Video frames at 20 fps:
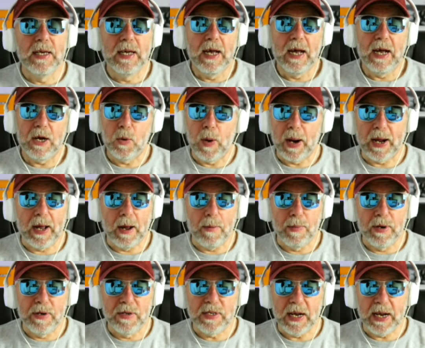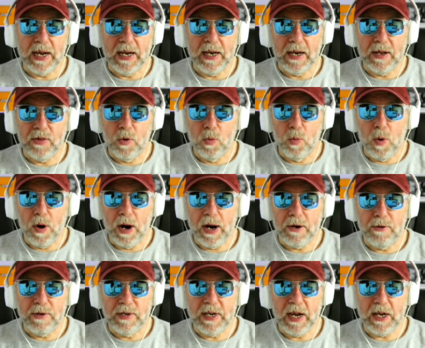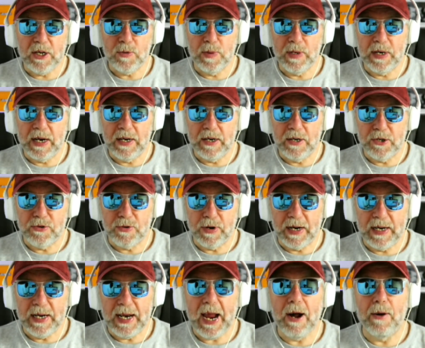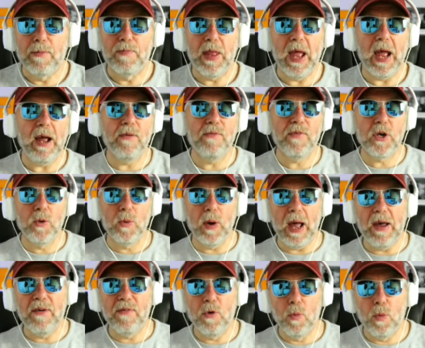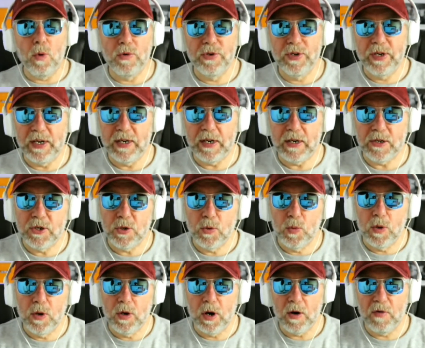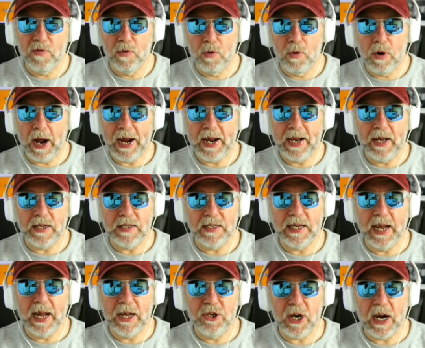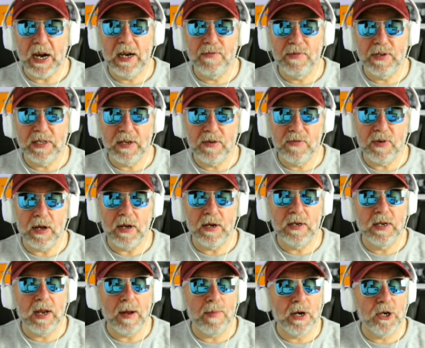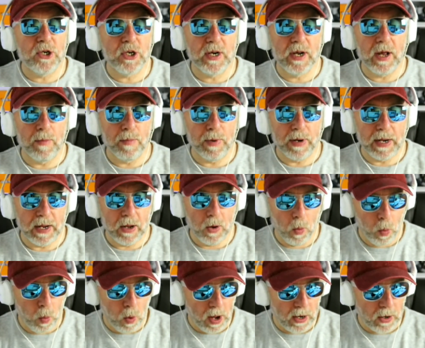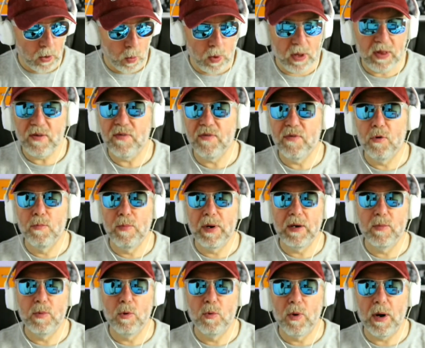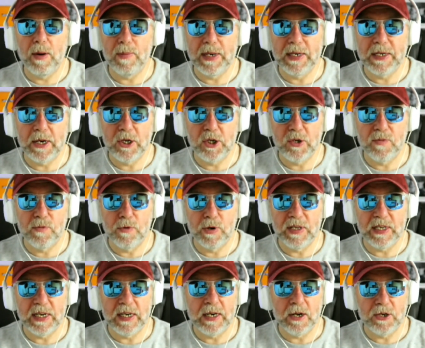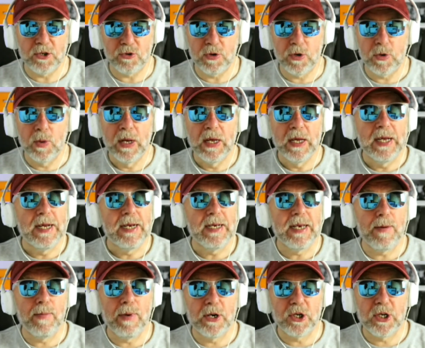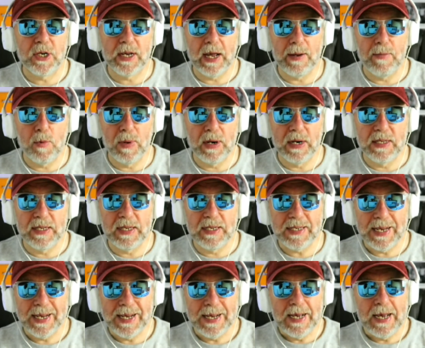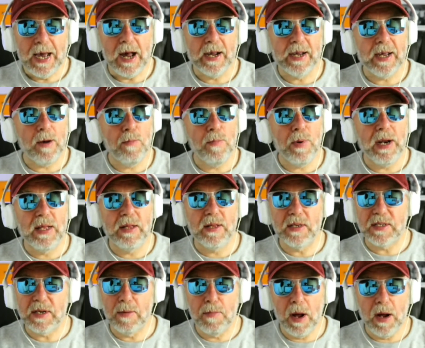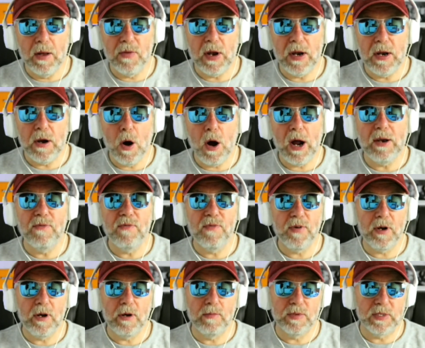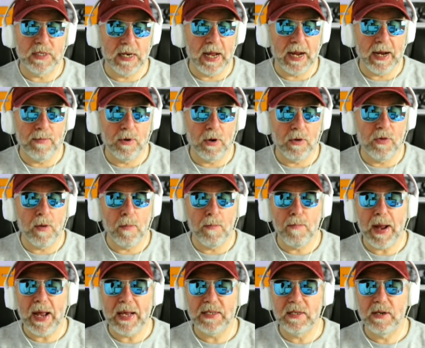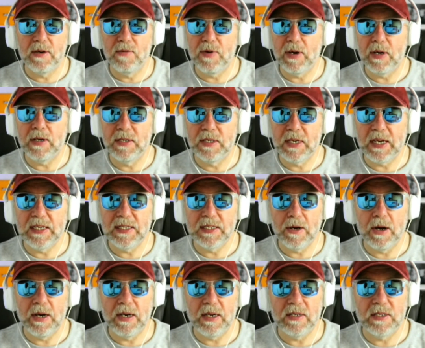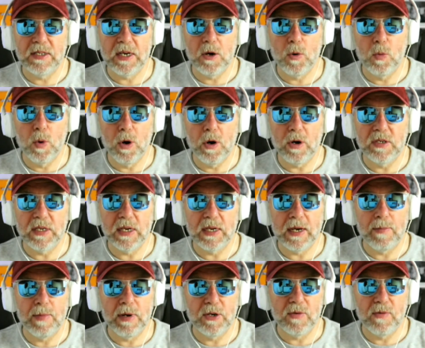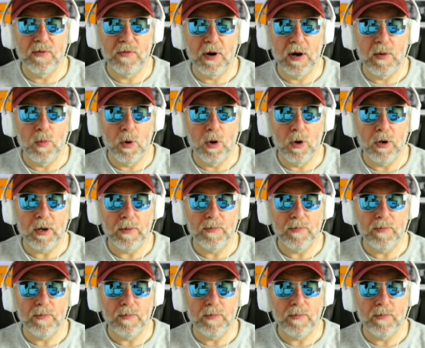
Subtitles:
quick couplers in the wider attachment industry. Now, have you ever wanted to work for a cutting-edge, innovative demolition company, one with a formidable reputation for its industrial demolition capabilities, a company that's among the 9 firms named on the massive Teesside Steelworks demolition framework?